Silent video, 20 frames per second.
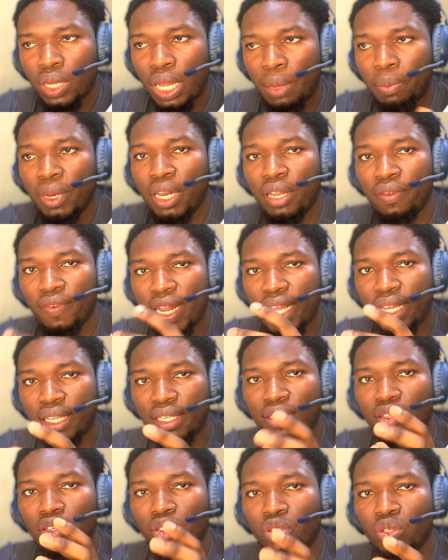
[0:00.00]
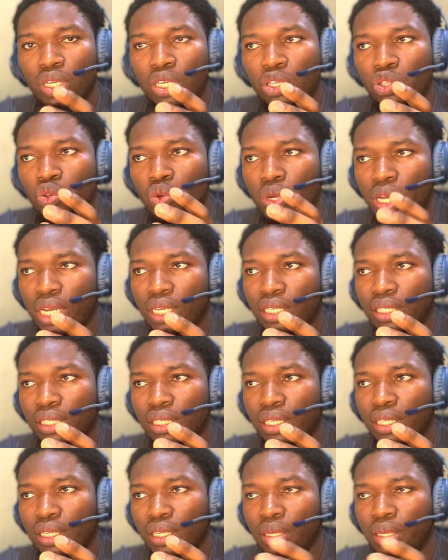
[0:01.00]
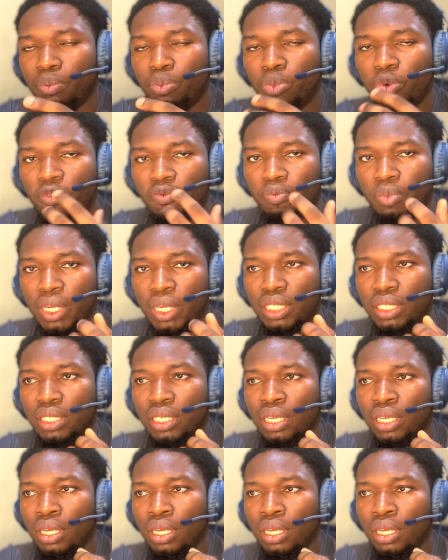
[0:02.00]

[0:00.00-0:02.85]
I believe, like it's also a UX improvement,